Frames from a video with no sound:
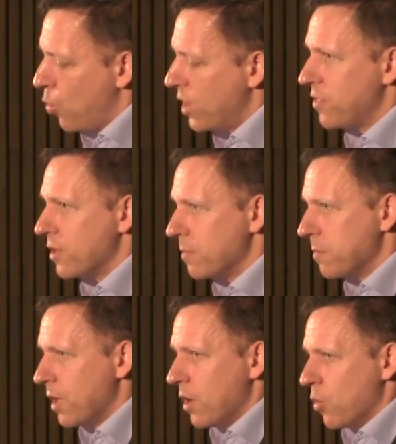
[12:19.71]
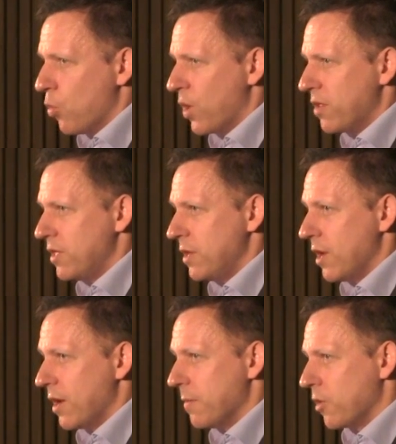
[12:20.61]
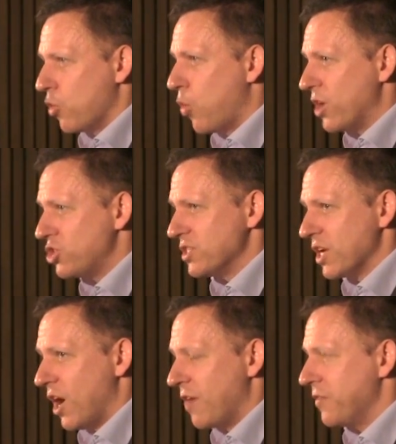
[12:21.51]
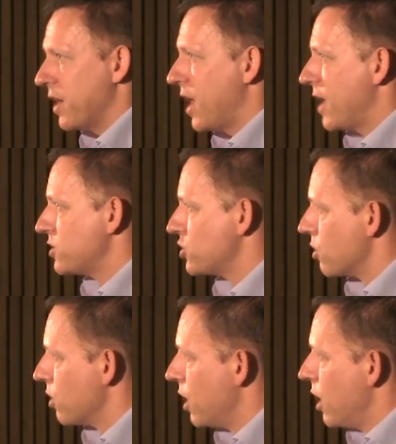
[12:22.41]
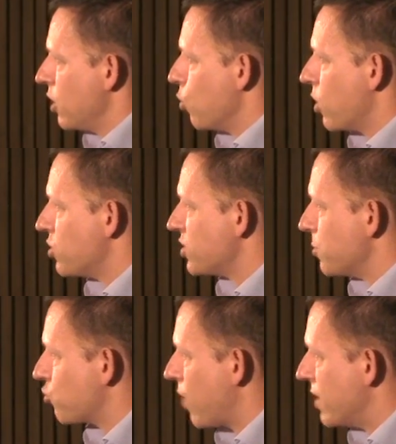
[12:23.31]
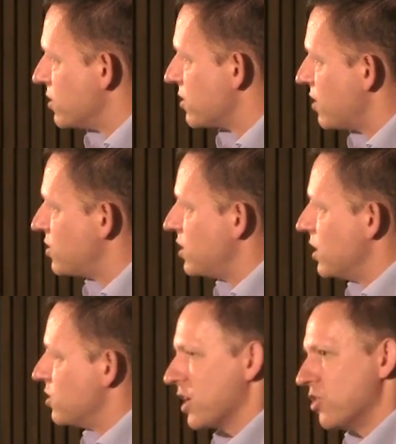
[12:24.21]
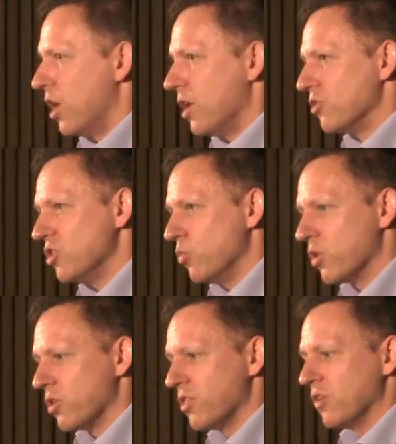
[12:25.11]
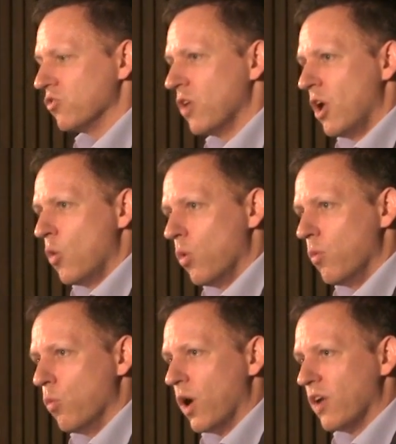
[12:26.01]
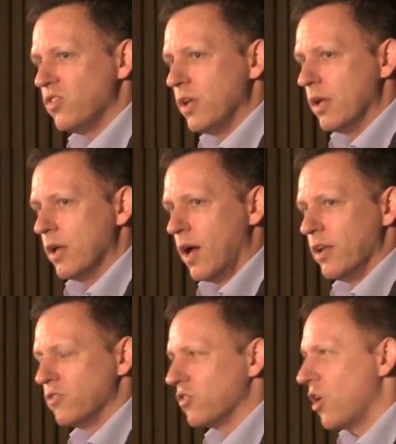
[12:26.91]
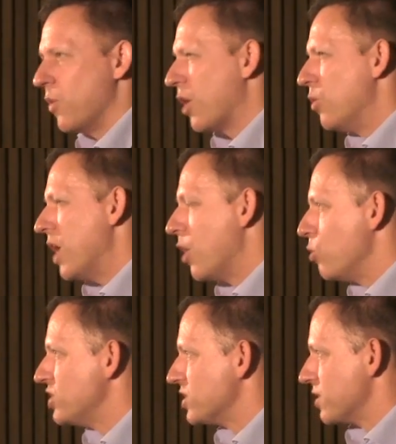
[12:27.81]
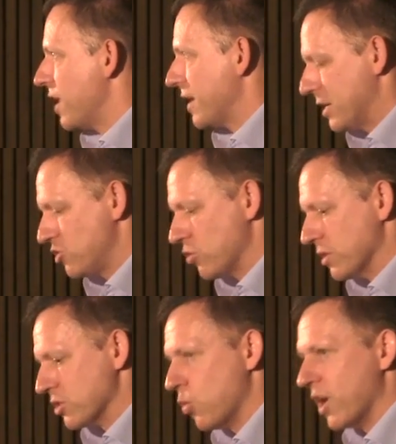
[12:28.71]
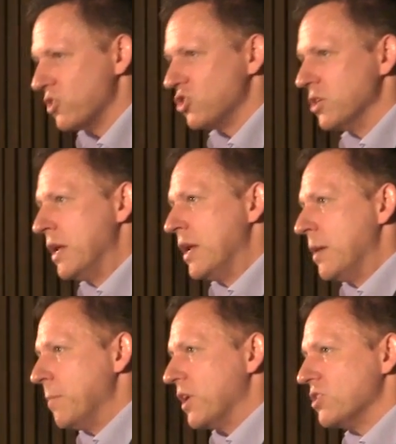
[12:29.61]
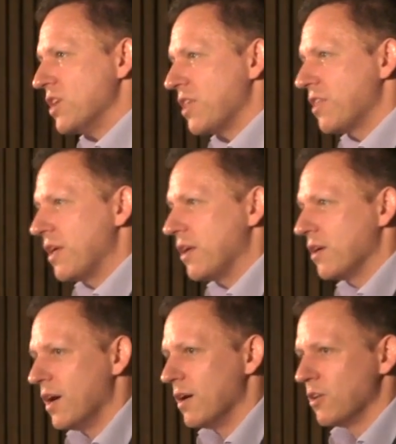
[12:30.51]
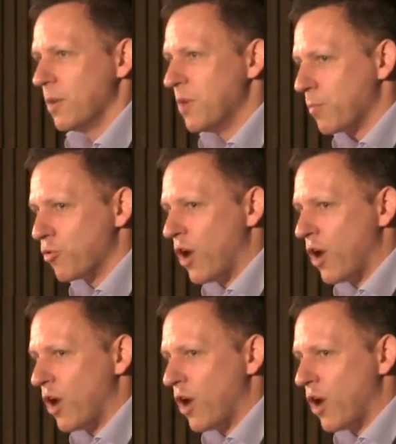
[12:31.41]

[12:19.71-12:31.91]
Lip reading: One of the questions I often get asked are, what are some trends that I see in technology? What are things where I see it's going? I always dislike answering this question because I think I'm not a